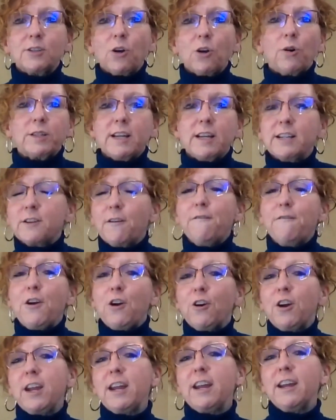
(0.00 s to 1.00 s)
So it's a
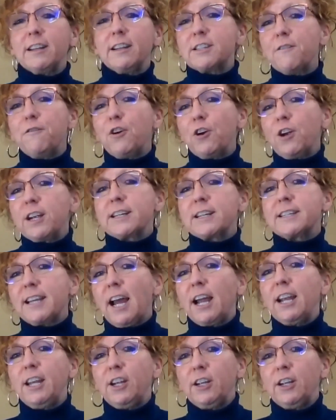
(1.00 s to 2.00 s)
very
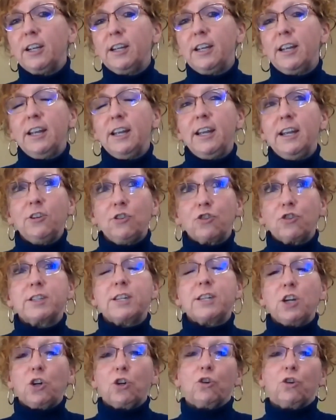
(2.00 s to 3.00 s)
exciting,
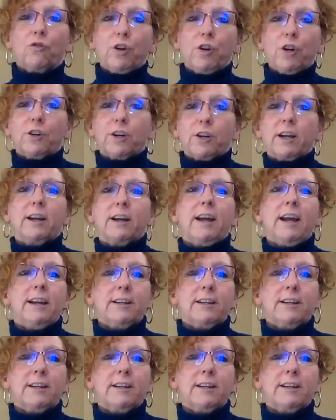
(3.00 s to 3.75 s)
interesting career to